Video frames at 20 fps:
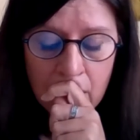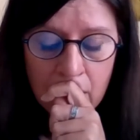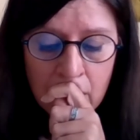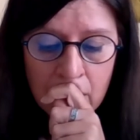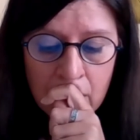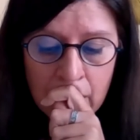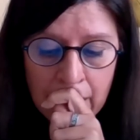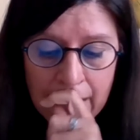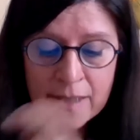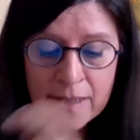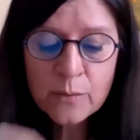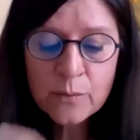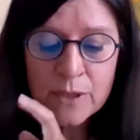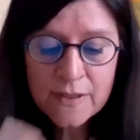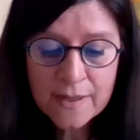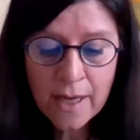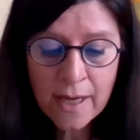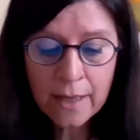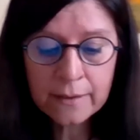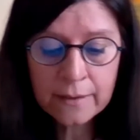As we
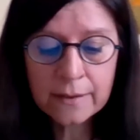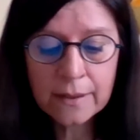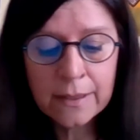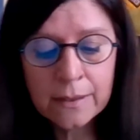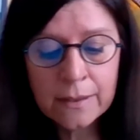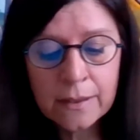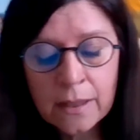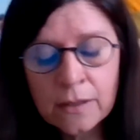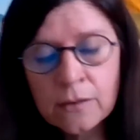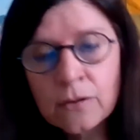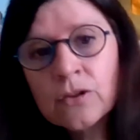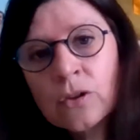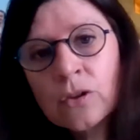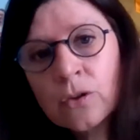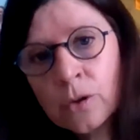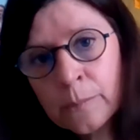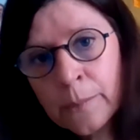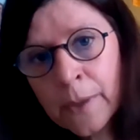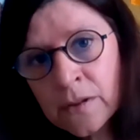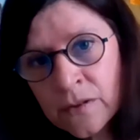said in the
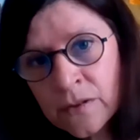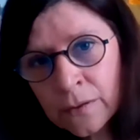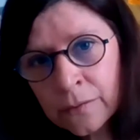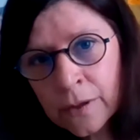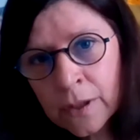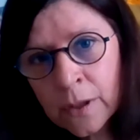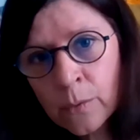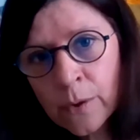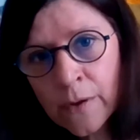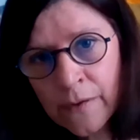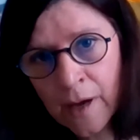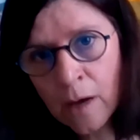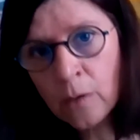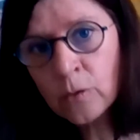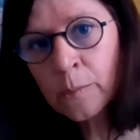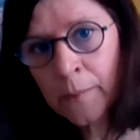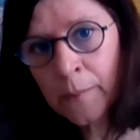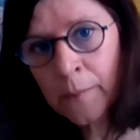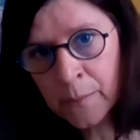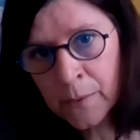documentary,
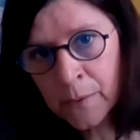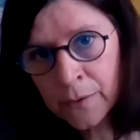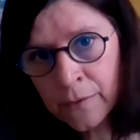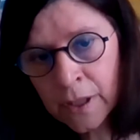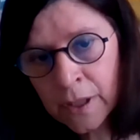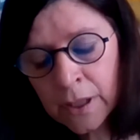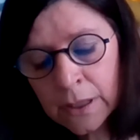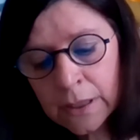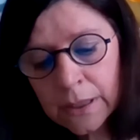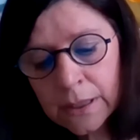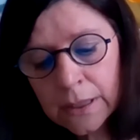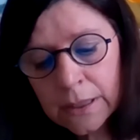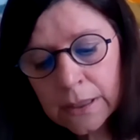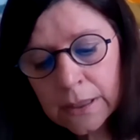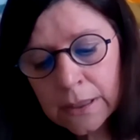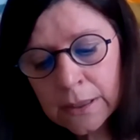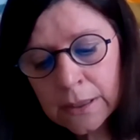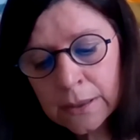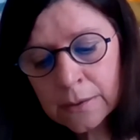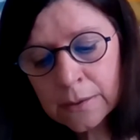without memory,
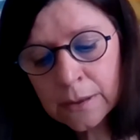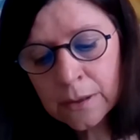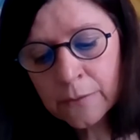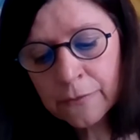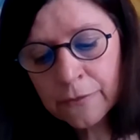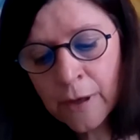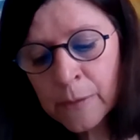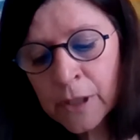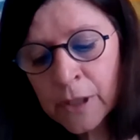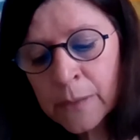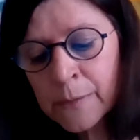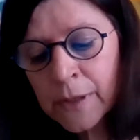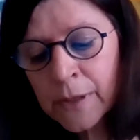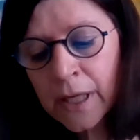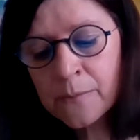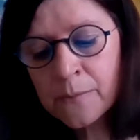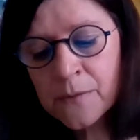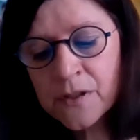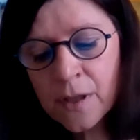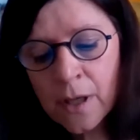the family
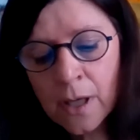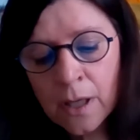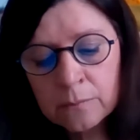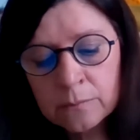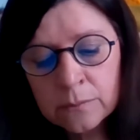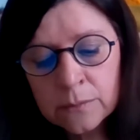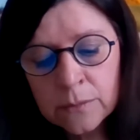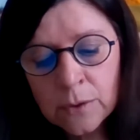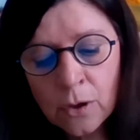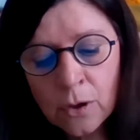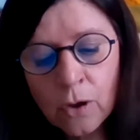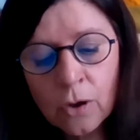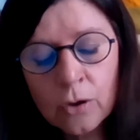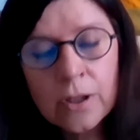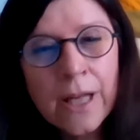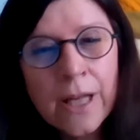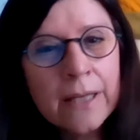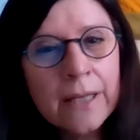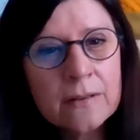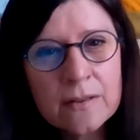becomes a
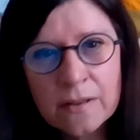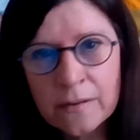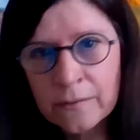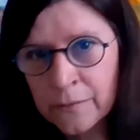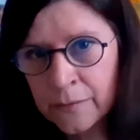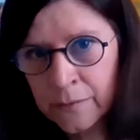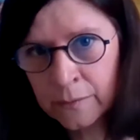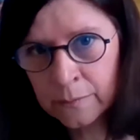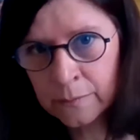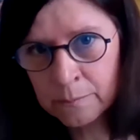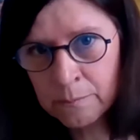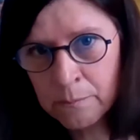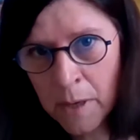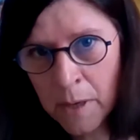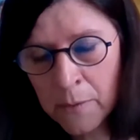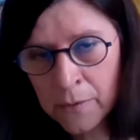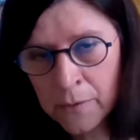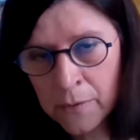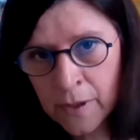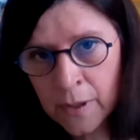collective
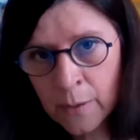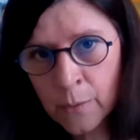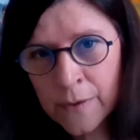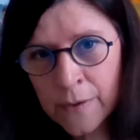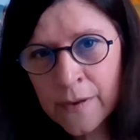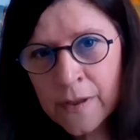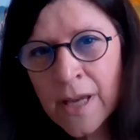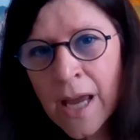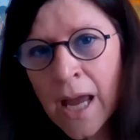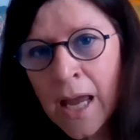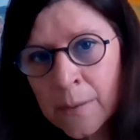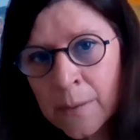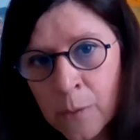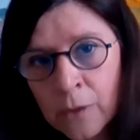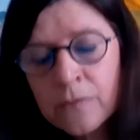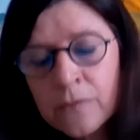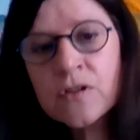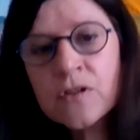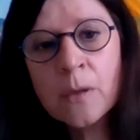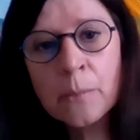memory with the aim
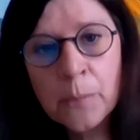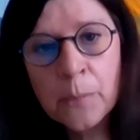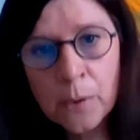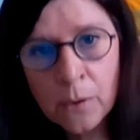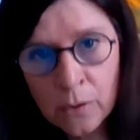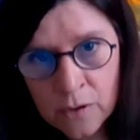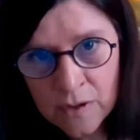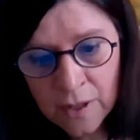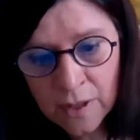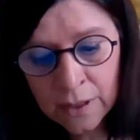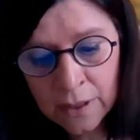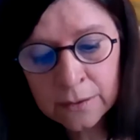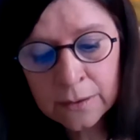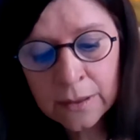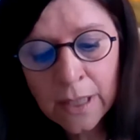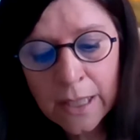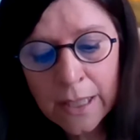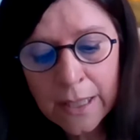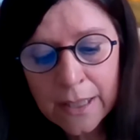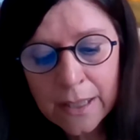of
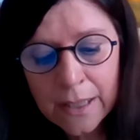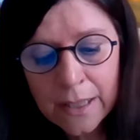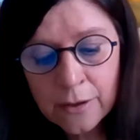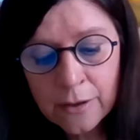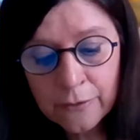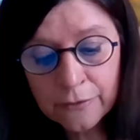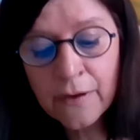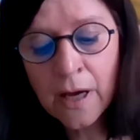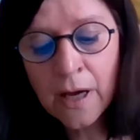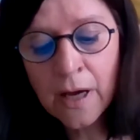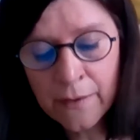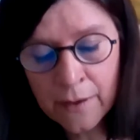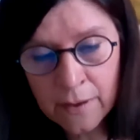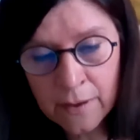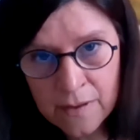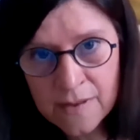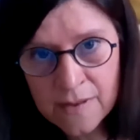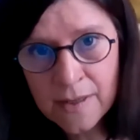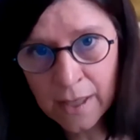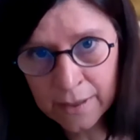supporting the
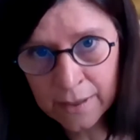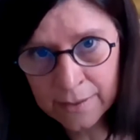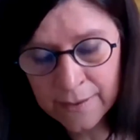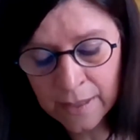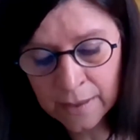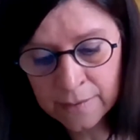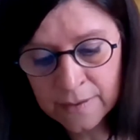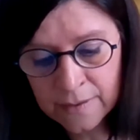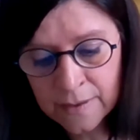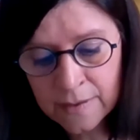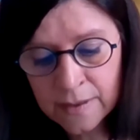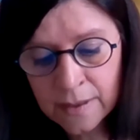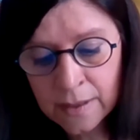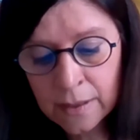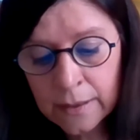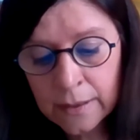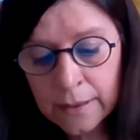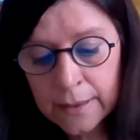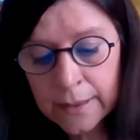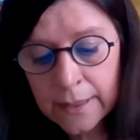father's
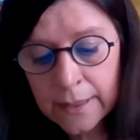identity.